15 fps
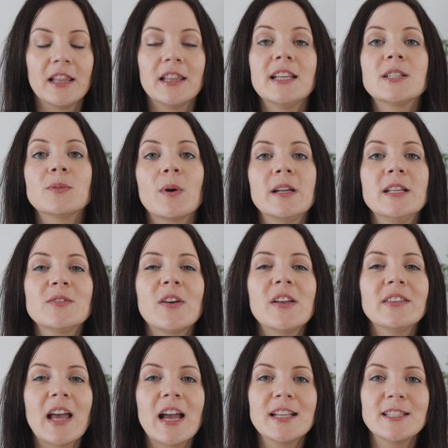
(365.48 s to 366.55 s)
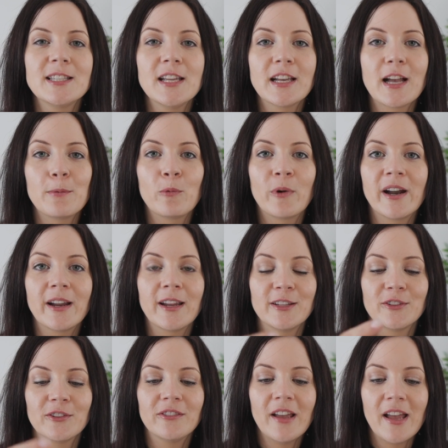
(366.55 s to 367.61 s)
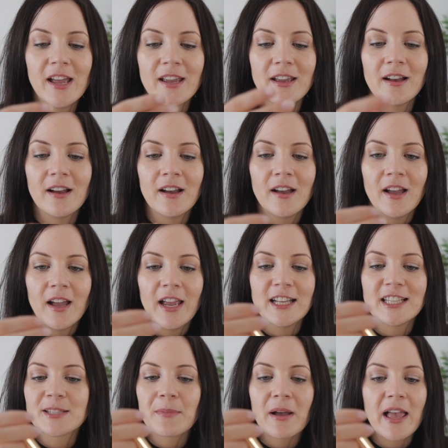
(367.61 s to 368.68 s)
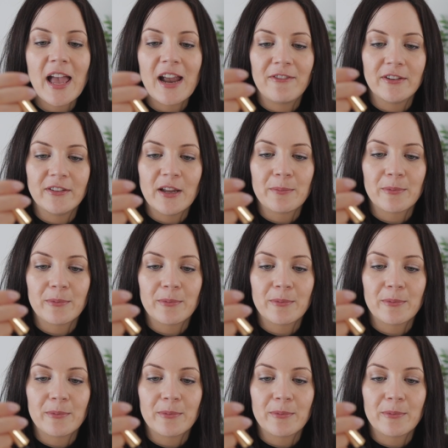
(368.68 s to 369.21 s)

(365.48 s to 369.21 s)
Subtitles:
This one is fantastic, I'm wearing it today. It's my everyday